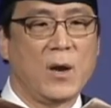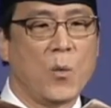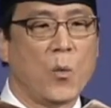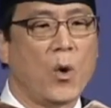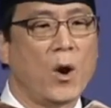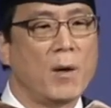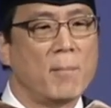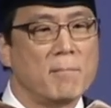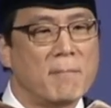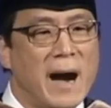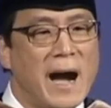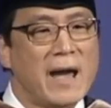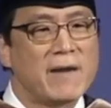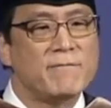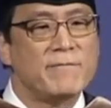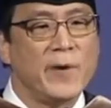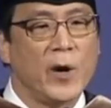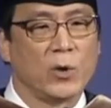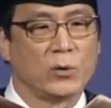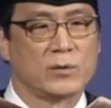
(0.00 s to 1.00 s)
where my
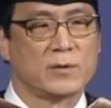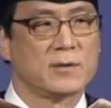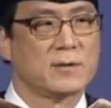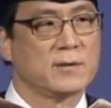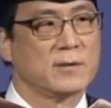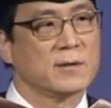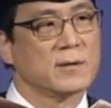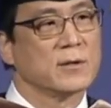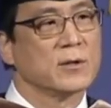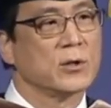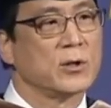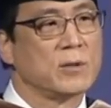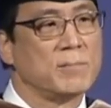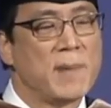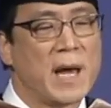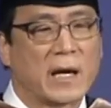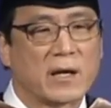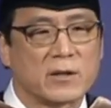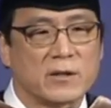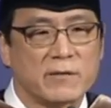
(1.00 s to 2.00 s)
vote could
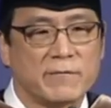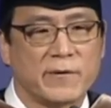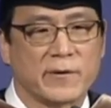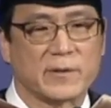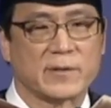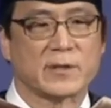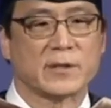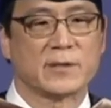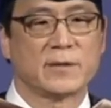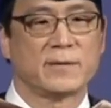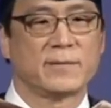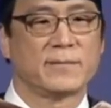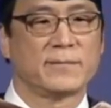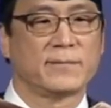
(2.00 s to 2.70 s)
make a difference.